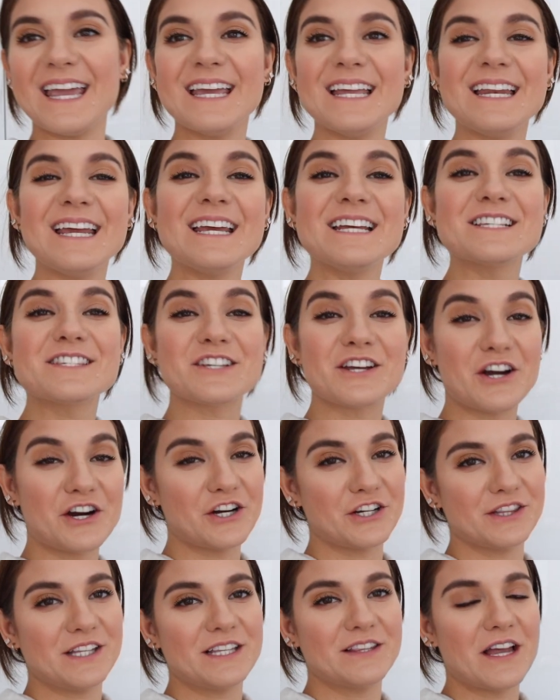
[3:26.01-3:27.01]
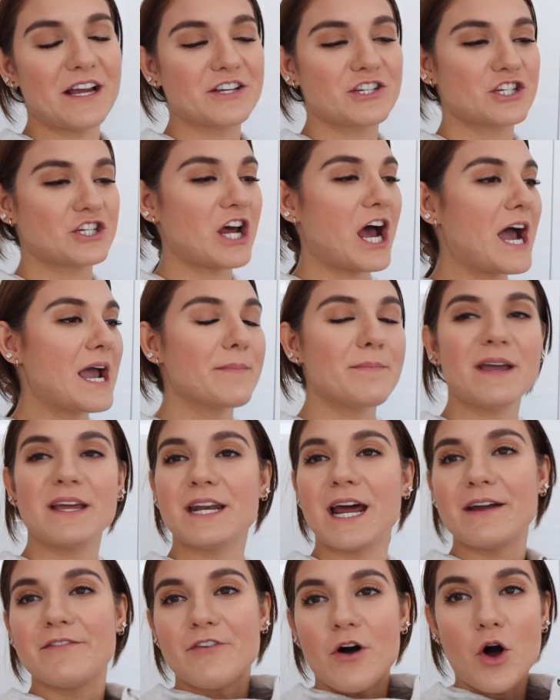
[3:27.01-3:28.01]
It is currently lunchtime,
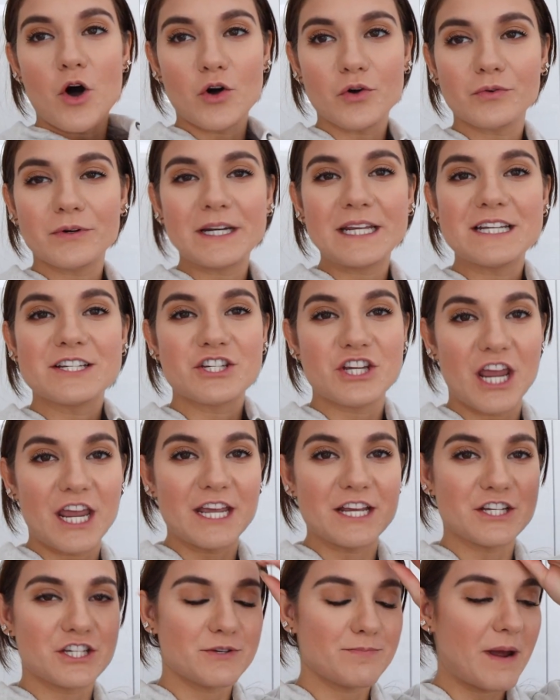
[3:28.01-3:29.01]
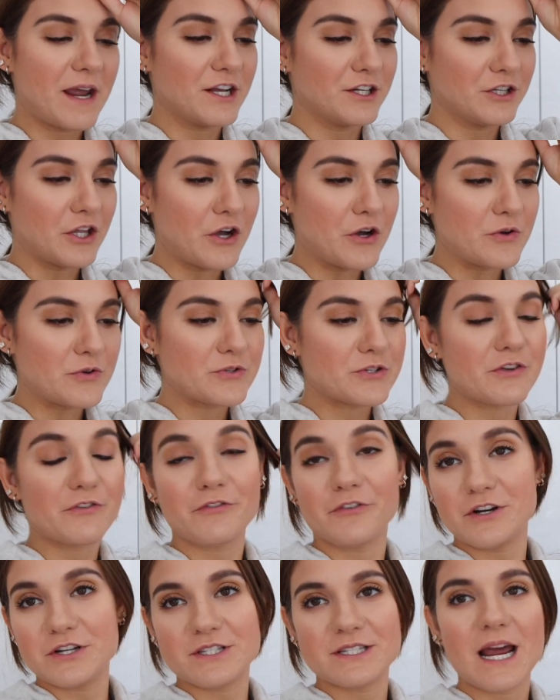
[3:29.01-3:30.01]
and I've already changed my clothes
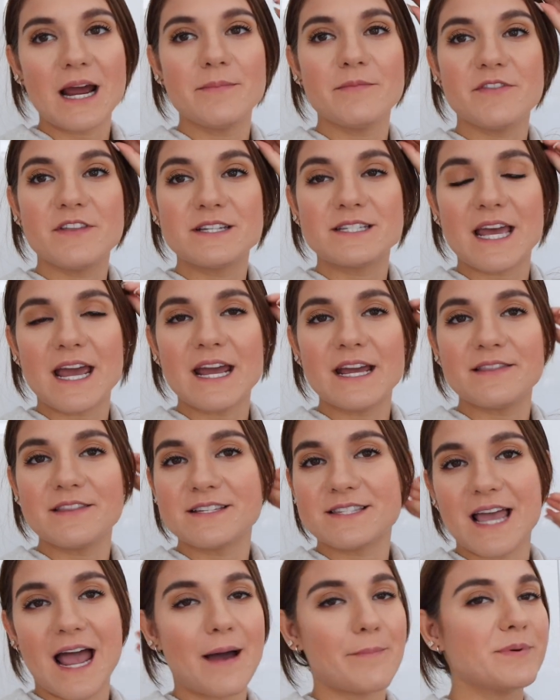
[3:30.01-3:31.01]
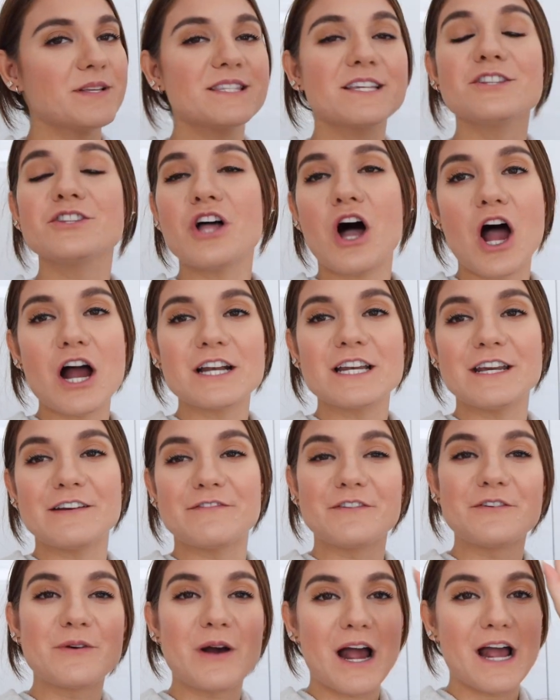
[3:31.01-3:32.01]
first time of the day. This happens a lot
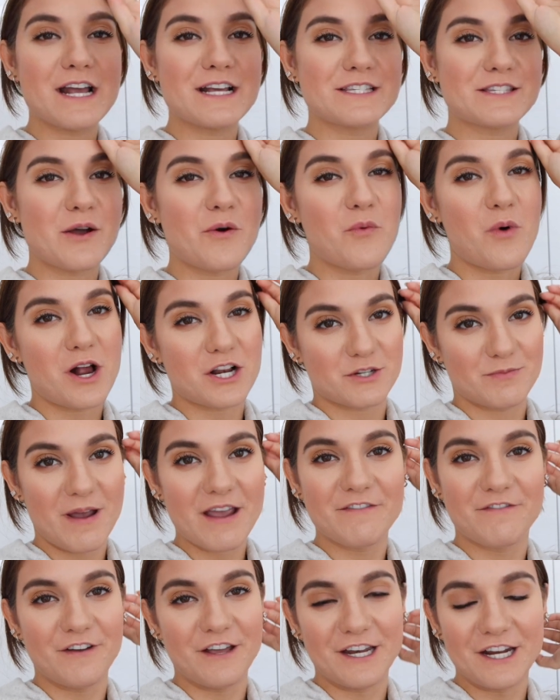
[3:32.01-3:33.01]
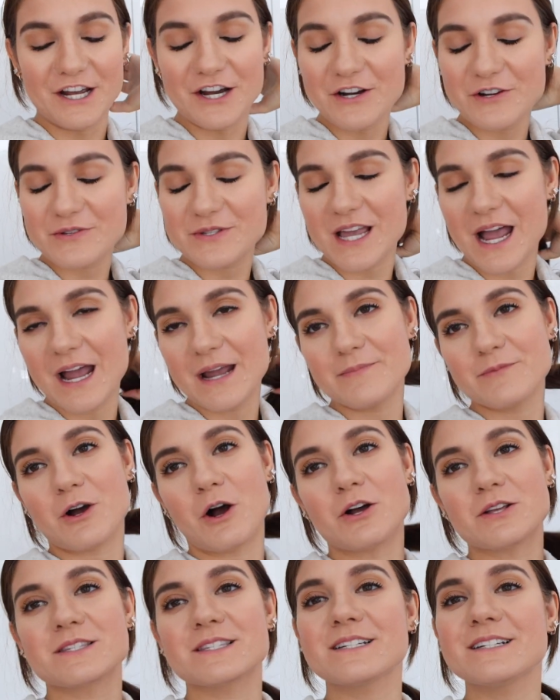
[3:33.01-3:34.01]
if you guys watch my videos. I'm
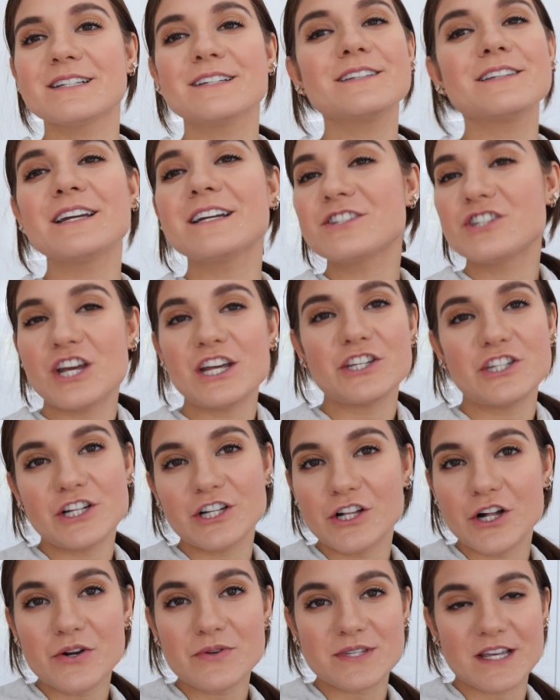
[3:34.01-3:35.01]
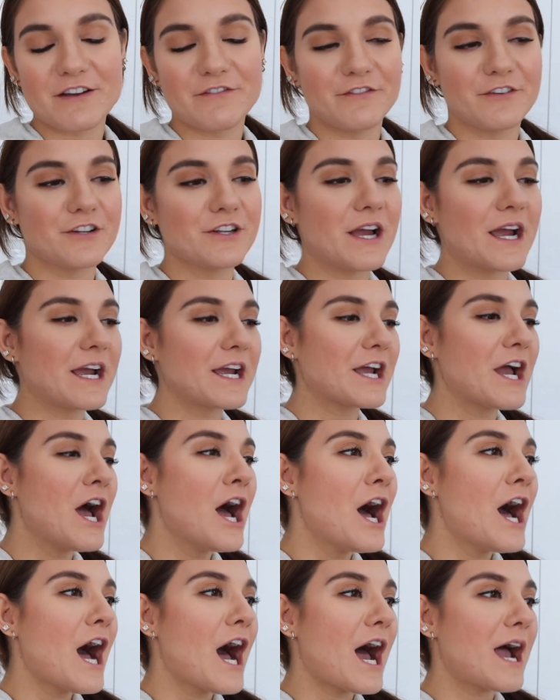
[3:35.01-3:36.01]
constantly like changing clothes, I feel like.
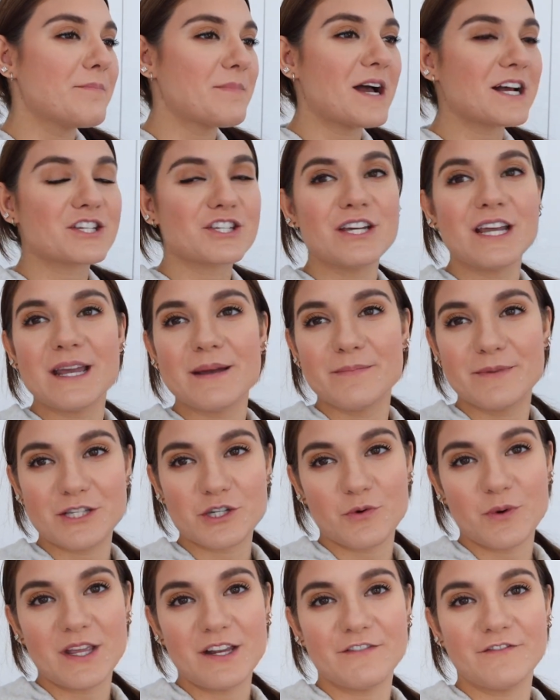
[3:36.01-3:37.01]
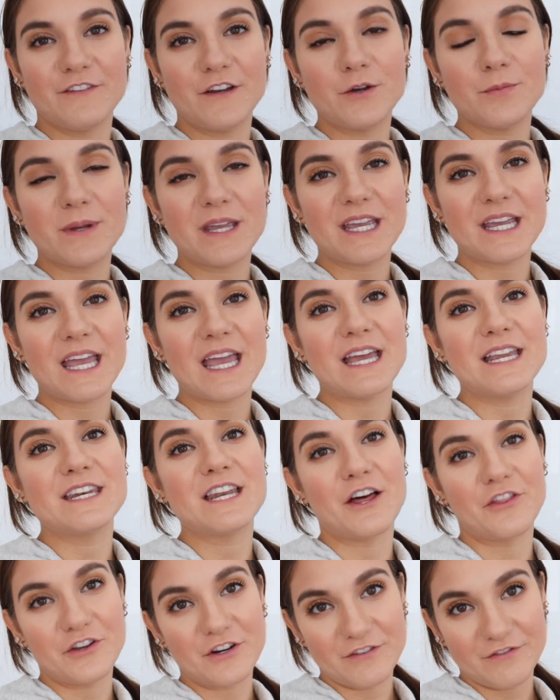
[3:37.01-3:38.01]
I'm actually in between filming
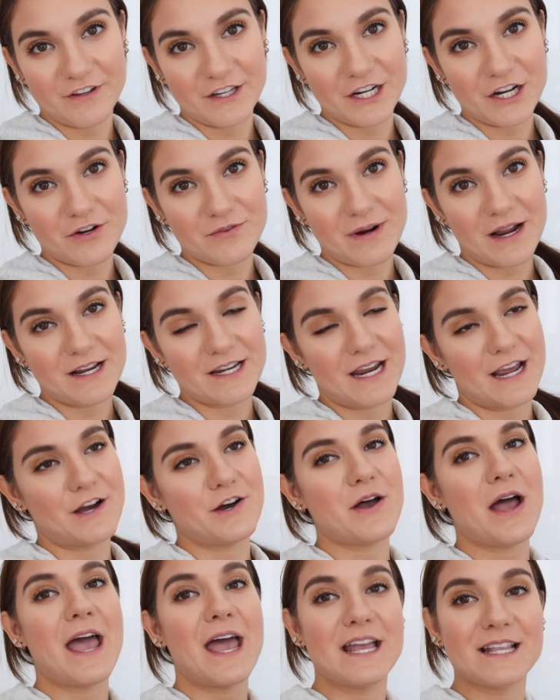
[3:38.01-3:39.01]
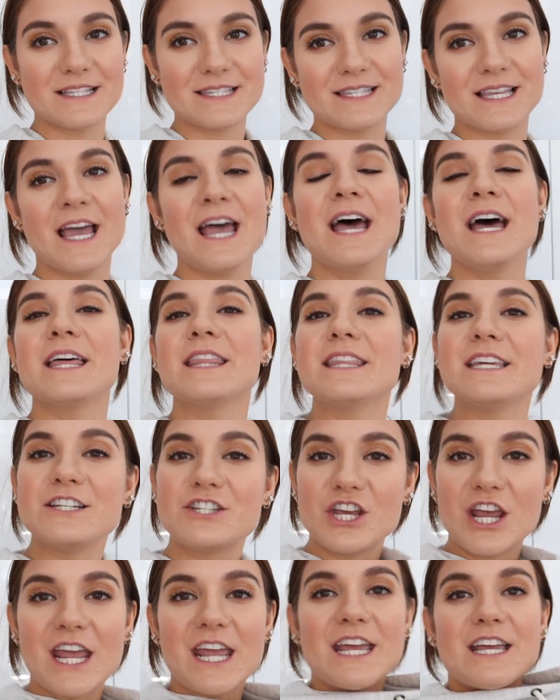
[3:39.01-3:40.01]
another video right now, hence the
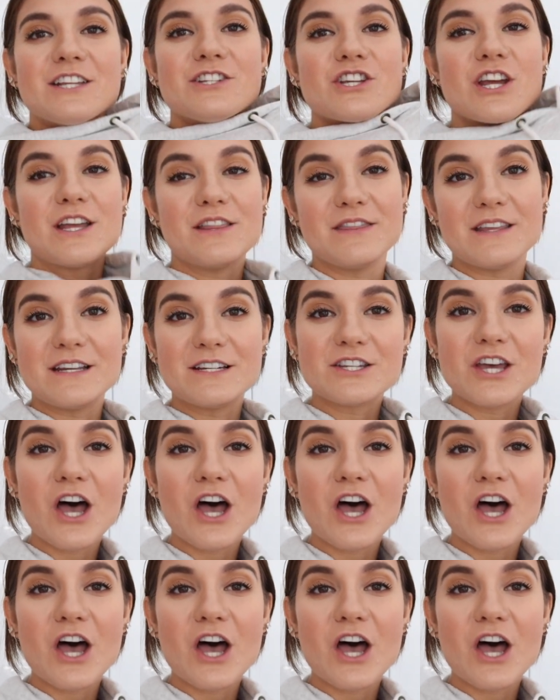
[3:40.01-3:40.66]
change in the